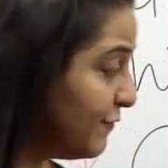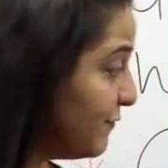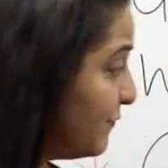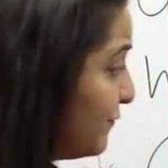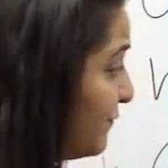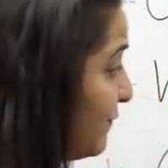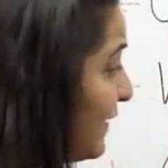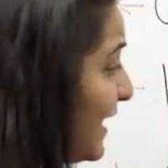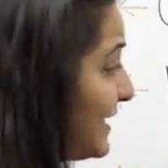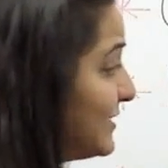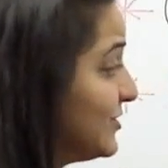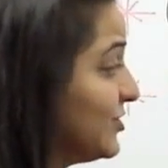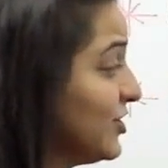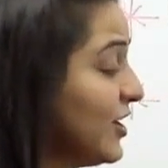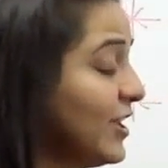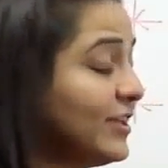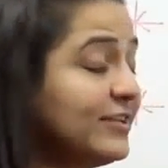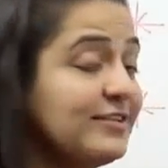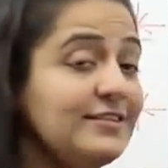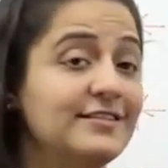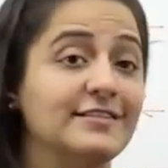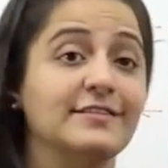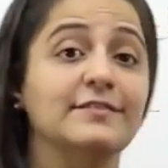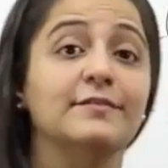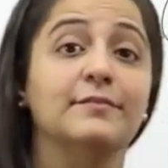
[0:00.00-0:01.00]
Fat
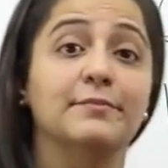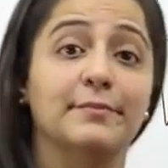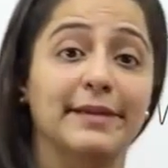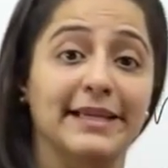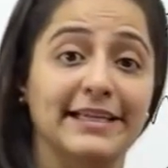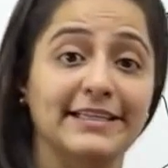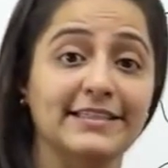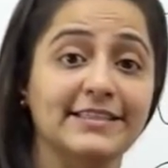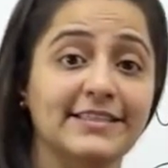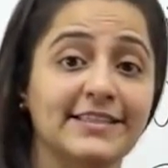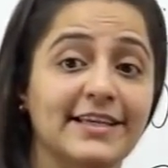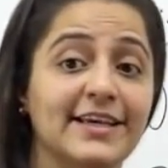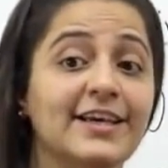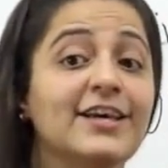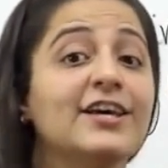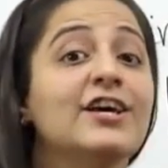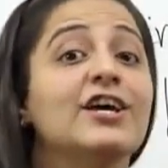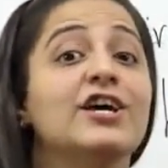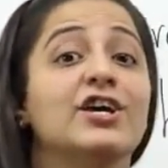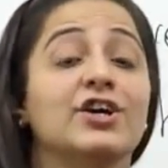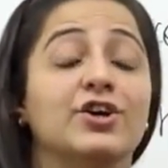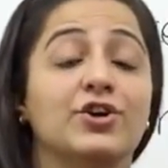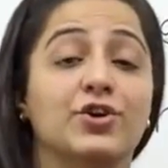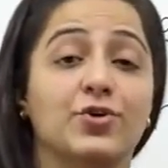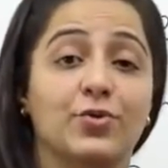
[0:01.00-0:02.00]
chance means
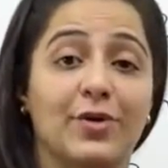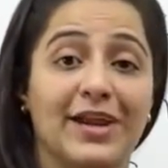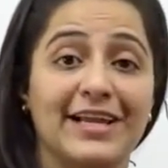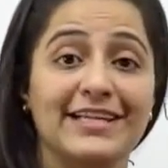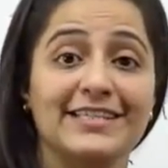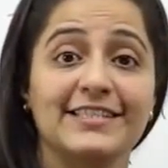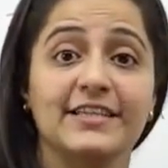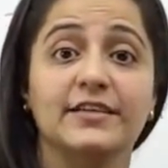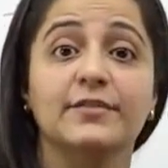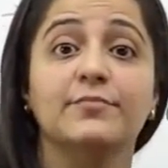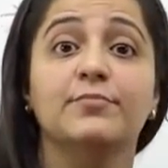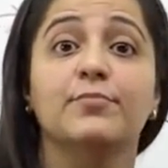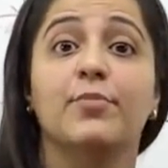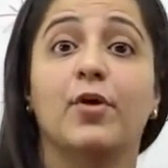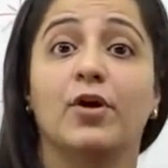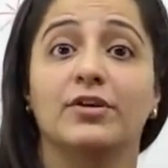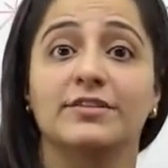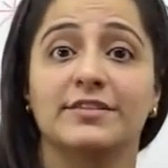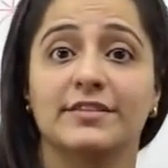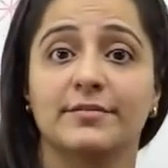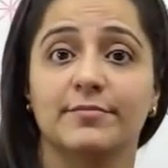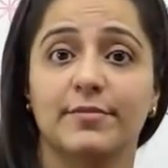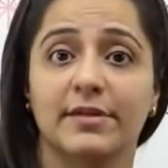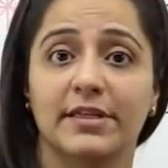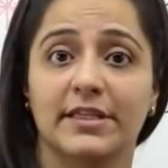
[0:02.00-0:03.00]
greater
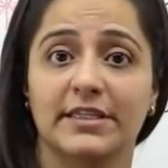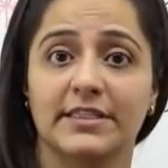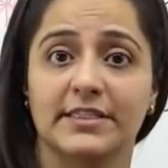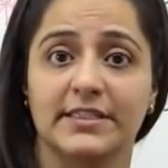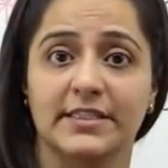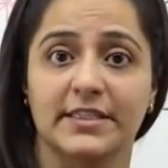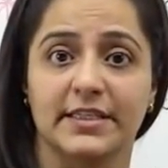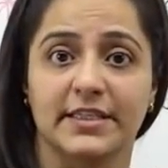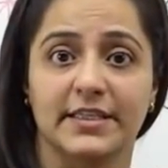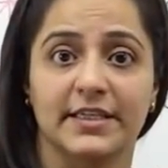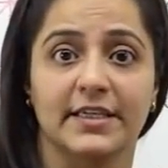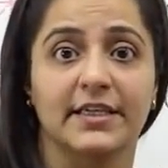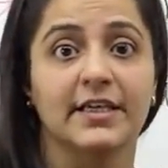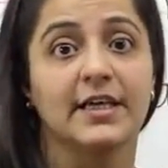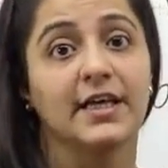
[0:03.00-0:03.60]
possibility.